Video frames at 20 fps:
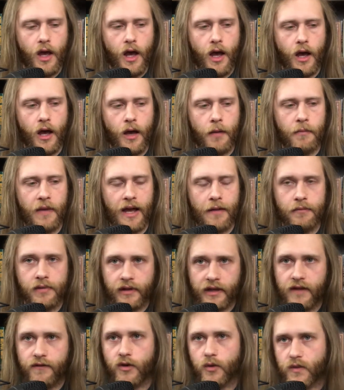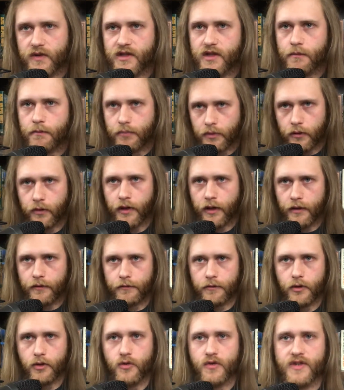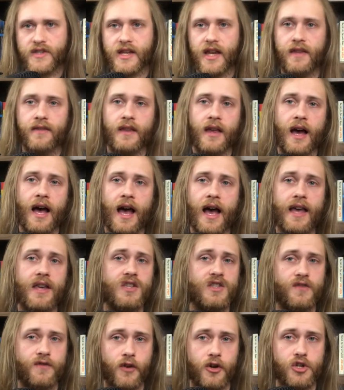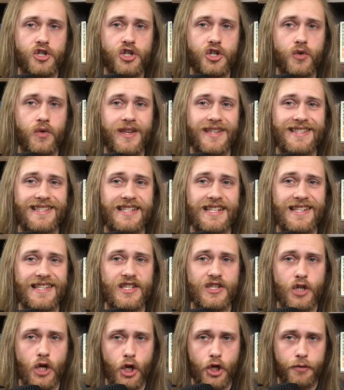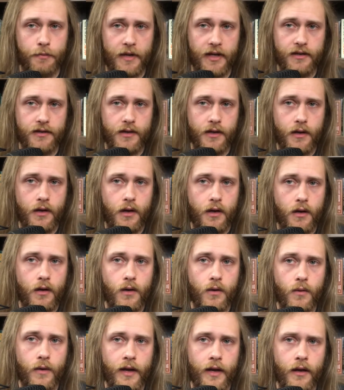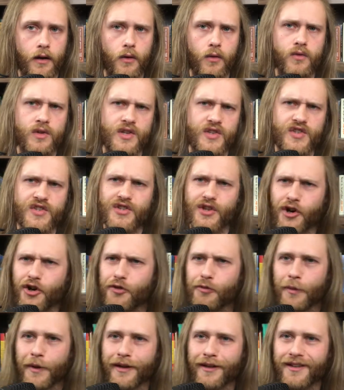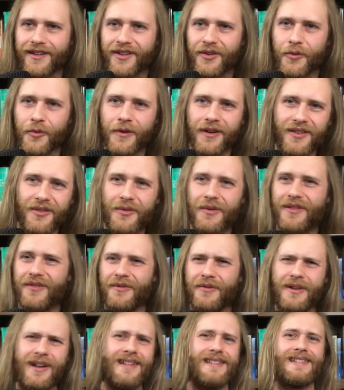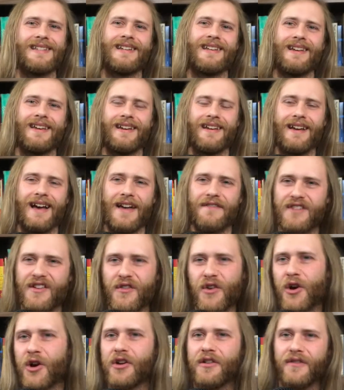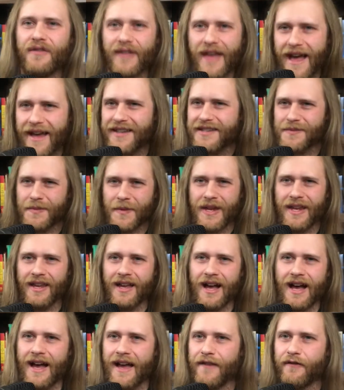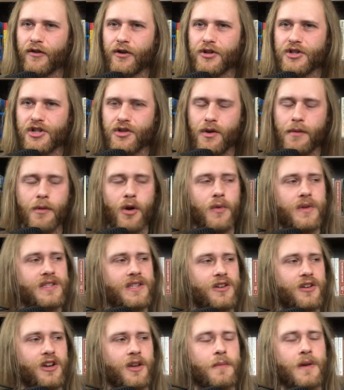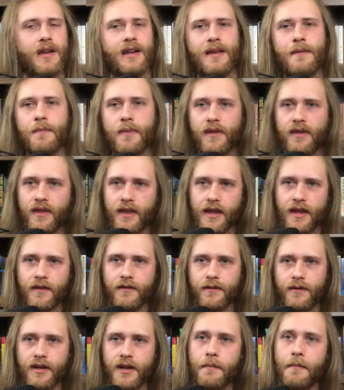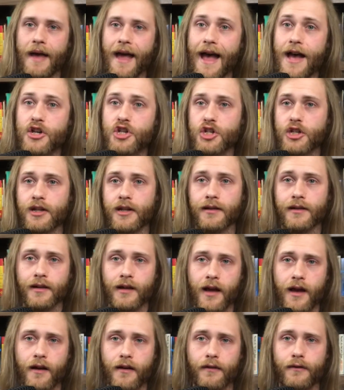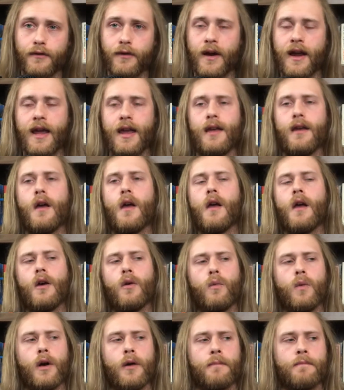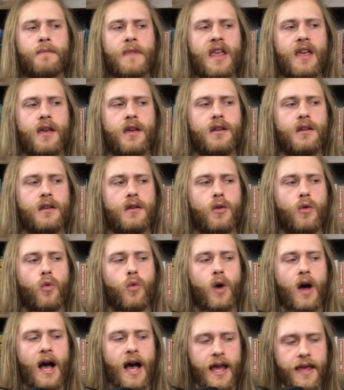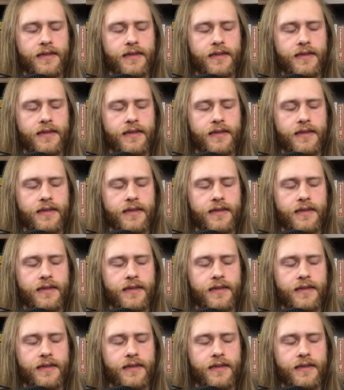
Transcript: I believe it was the Buddha who said the highest virtue is discernment, right? Discernment? What? I've never heard of that as being a high virtue. I'm always hearing about empathy and compassion and love, right? Well, I